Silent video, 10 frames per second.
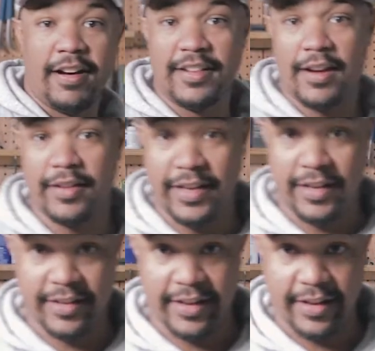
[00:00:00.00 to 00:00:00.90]
out down
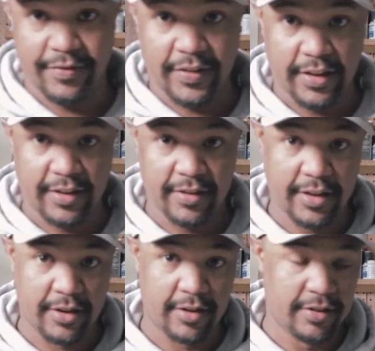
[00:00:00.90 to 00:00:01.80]
here that
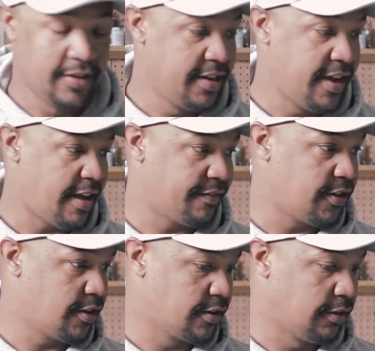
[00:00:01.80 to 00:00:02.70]
have
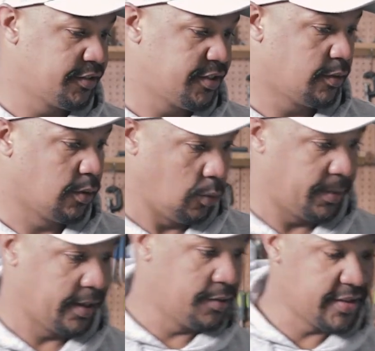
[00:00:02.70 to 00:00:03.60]
cured also. We'll
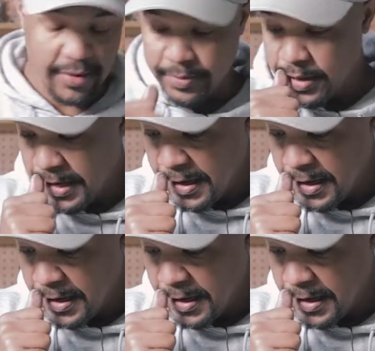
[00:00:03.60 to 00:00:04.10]
open those up